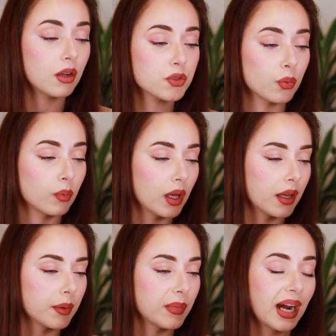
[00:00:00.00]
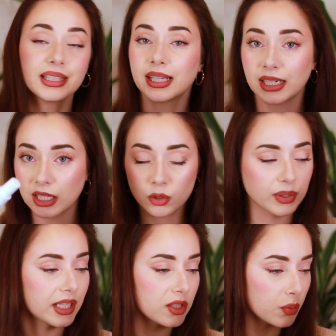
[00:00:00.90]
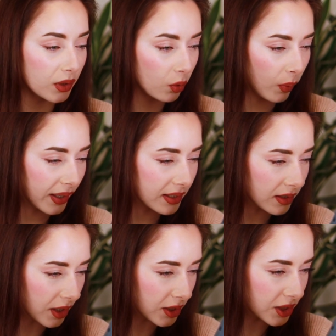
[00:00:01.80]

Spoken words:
Also, highlighted ingredients real quick: